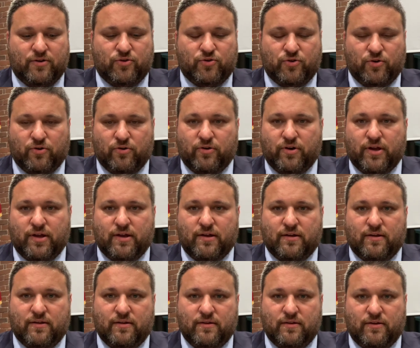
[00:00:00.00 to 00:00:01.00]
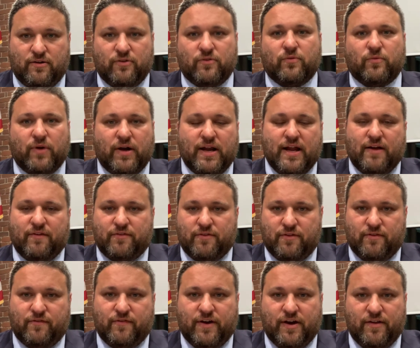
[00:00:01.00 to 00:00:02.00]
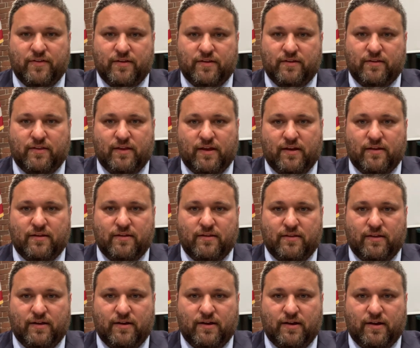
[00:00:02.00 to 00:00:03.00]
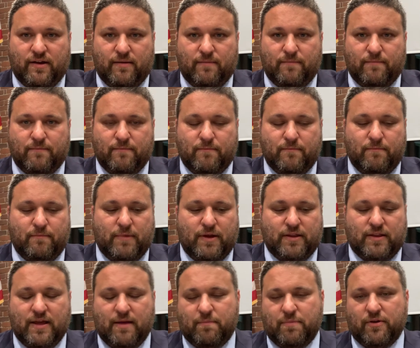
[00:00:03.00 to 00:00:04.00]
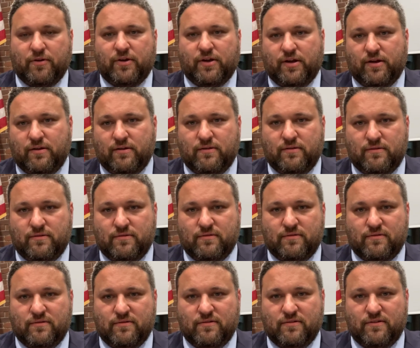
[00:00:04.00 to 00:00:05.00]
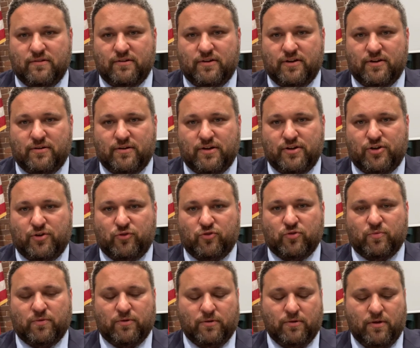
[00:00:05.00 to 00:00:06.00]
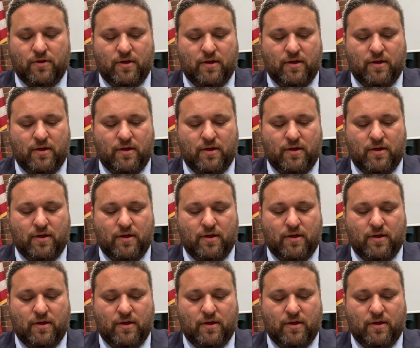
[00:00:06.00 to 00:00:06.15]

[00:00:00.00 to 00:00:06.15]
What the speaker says: during or right after the fire that made that building unusable.